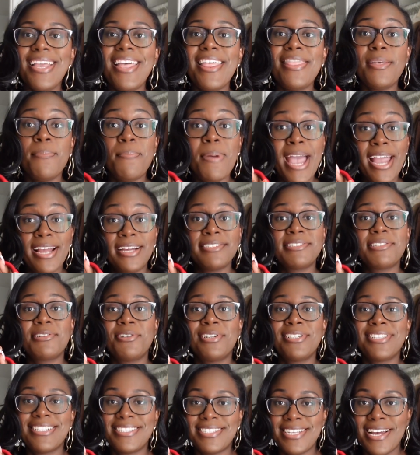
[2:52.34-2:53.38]
the bag is
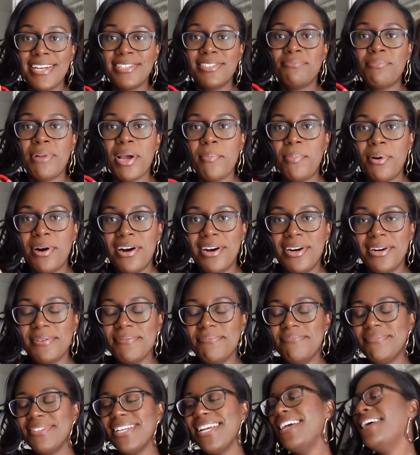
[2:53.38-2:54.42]
literally the size of my
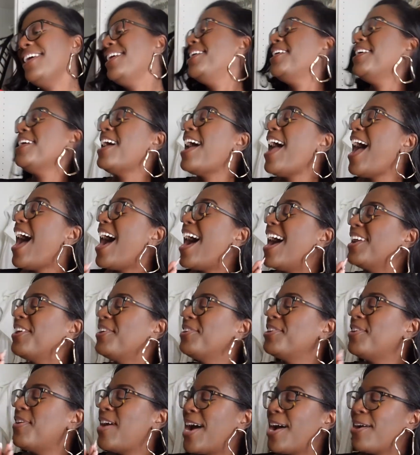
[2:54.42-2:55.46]
palm. I
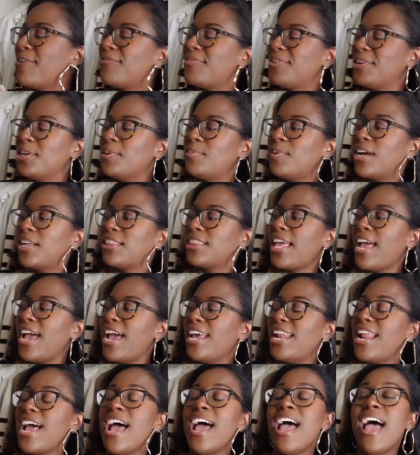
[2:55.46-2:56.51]
don't know how I feel about
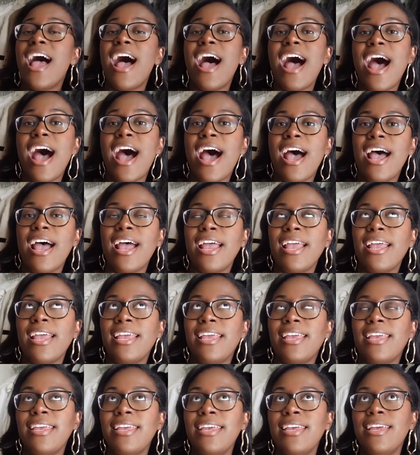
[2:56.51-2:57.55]
that.
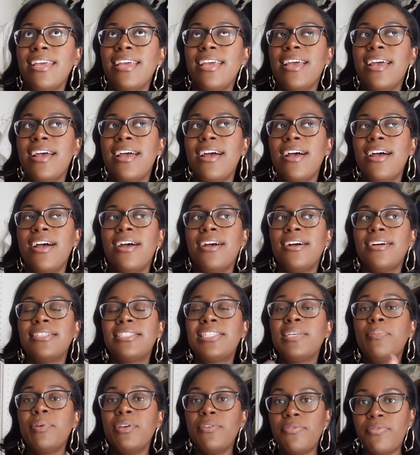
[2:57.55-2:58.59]

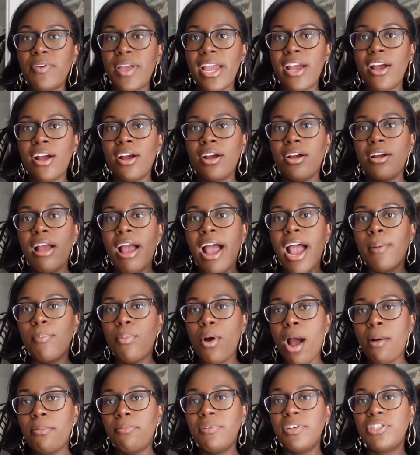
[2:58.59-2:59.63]
To be fair, I
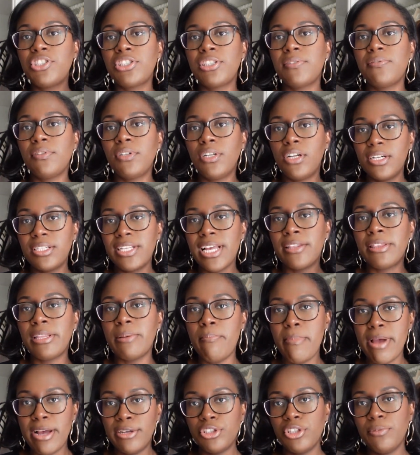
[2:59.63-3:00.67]
probably should have looked at the
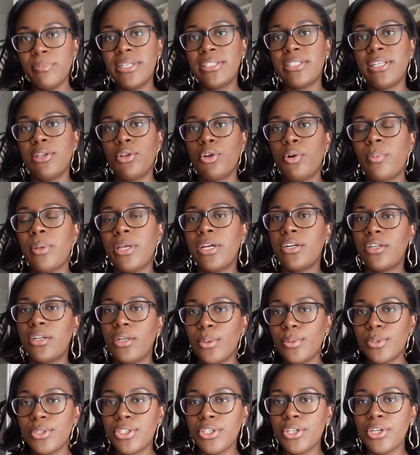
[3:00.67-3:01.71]
measurements a little bit
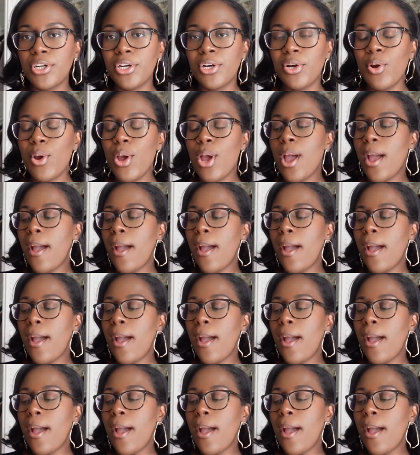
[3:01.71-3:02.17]
closer,